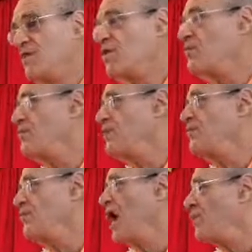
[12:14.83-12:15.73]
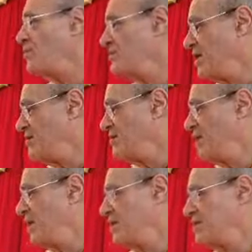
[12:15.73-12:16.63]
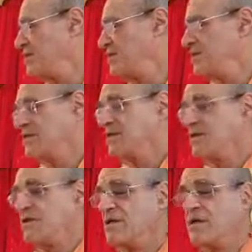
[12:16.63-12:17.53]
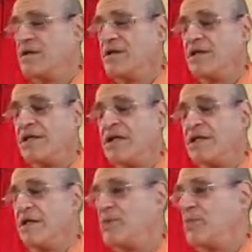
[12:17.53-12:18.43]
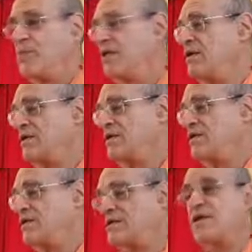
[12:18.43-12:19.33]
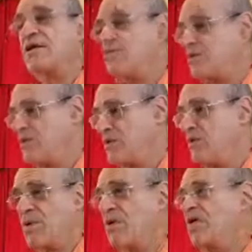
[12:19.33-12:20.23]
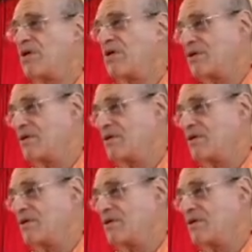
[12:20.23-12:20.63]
You can be in Bhagavatam class and then be asleep or whatever.